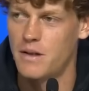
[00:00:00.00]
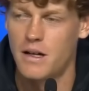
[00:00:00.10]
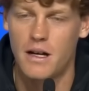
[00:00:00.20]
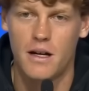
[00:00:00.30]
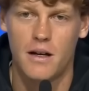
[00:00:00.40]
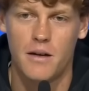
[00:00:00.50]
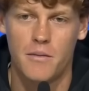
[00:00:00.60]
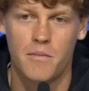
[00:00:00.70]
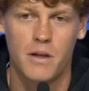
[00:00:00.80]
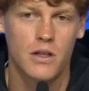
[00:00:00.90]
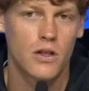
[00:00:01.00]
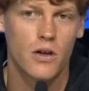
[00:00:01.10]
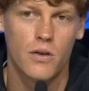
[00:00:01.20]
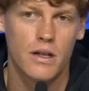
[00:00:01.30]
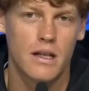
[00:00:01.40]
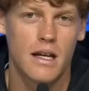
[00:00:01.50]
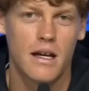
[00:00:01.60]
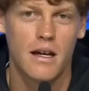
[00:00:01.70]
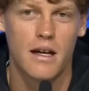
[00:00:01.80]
Um, but you know, in uh,